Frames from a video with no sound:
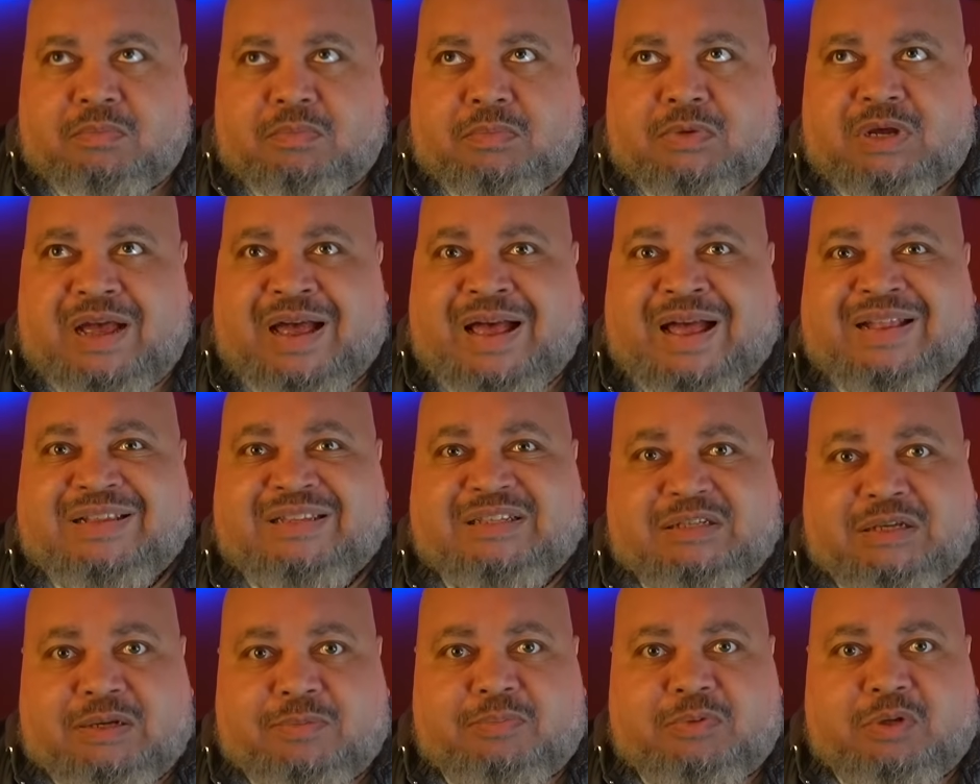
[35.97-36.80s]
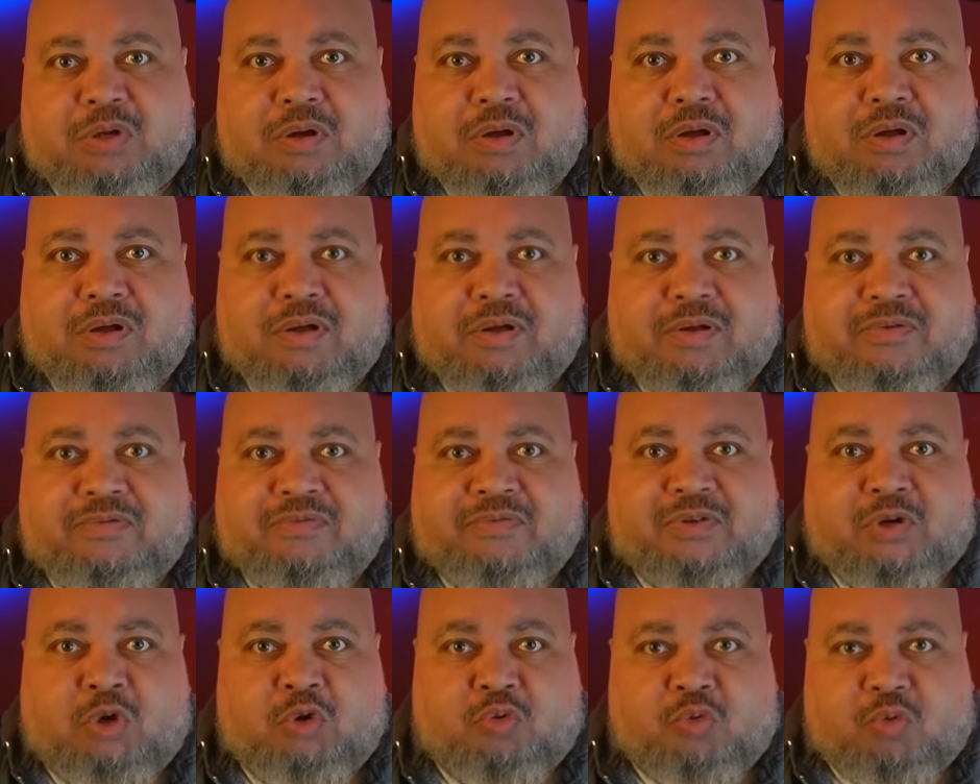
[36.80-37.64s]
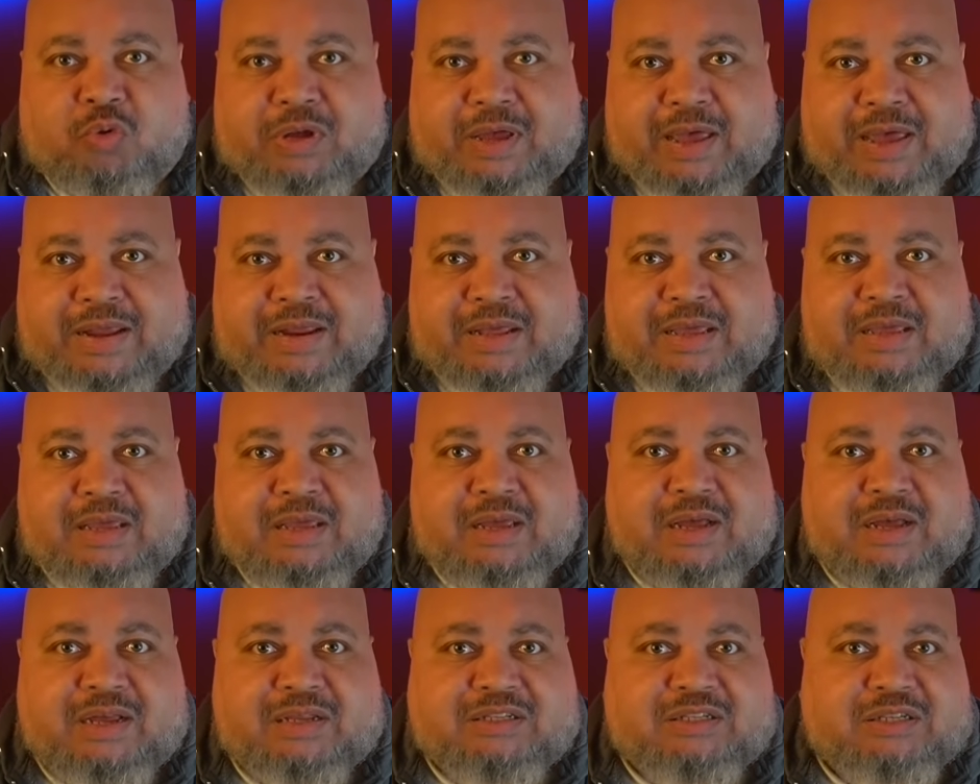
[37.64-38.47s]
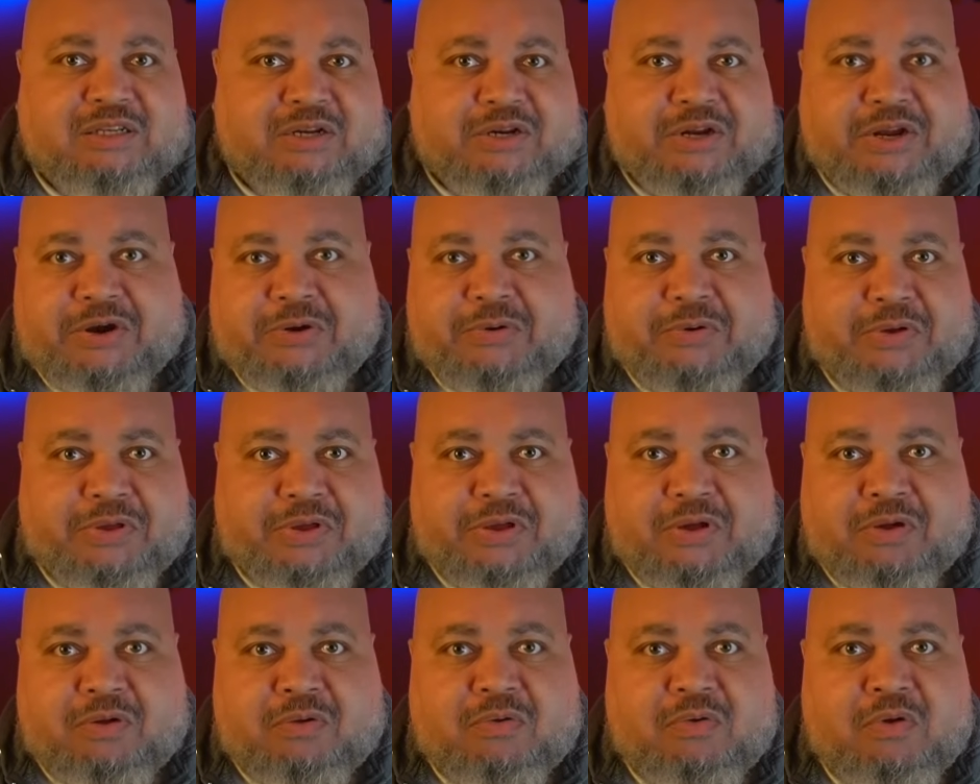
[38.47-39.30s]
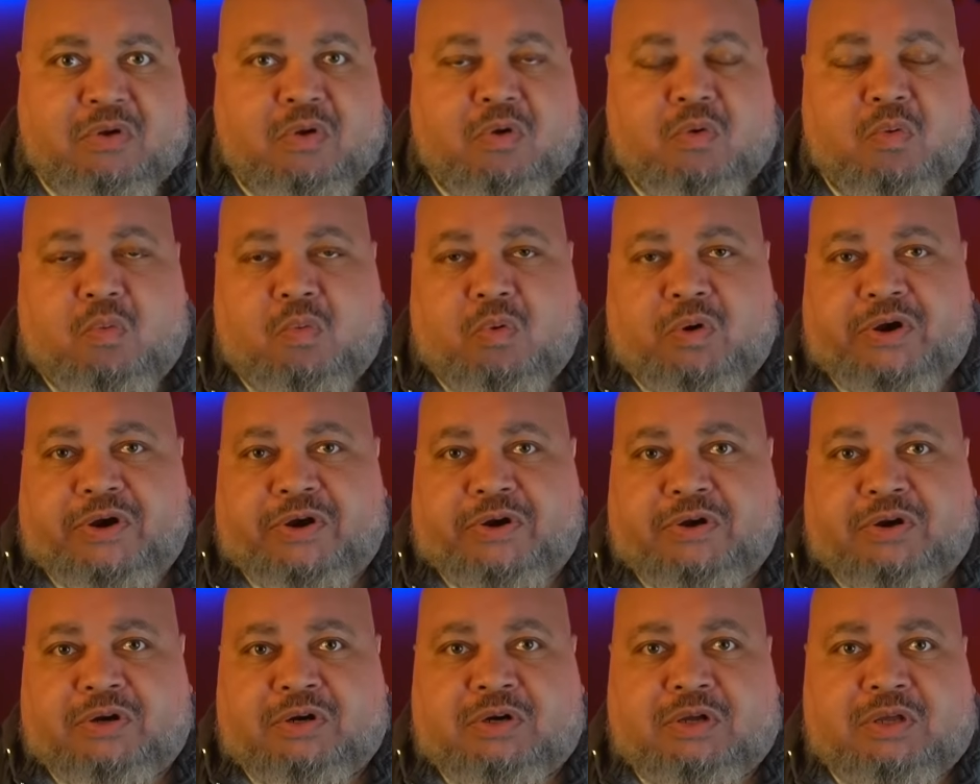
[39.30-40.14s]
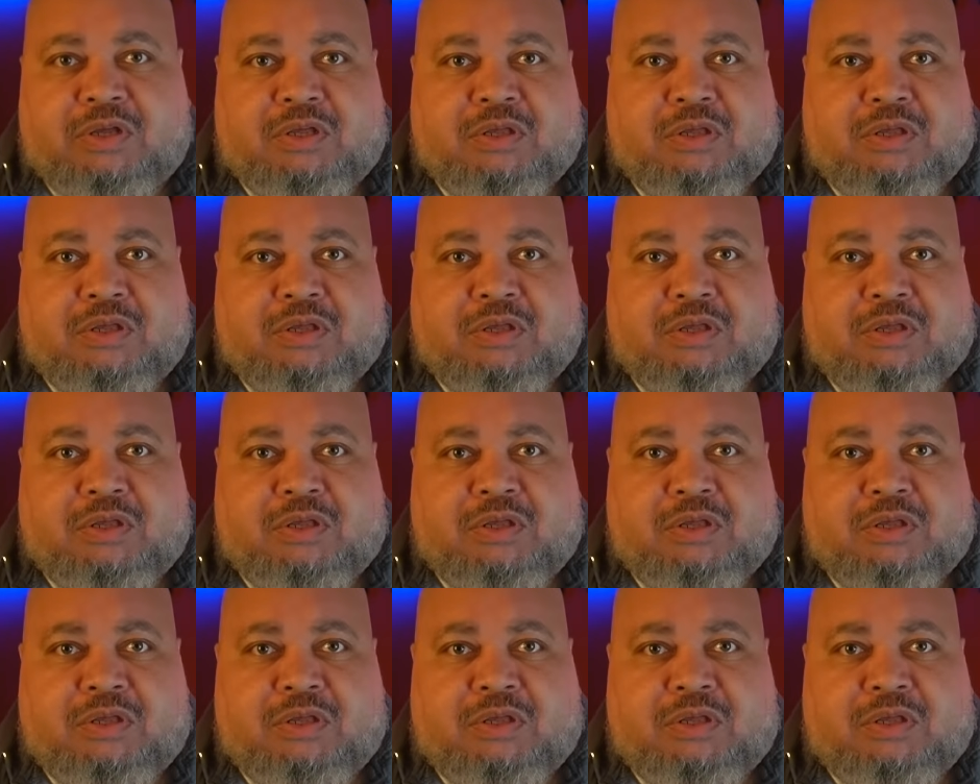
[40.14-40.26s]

concept of creating a scenario where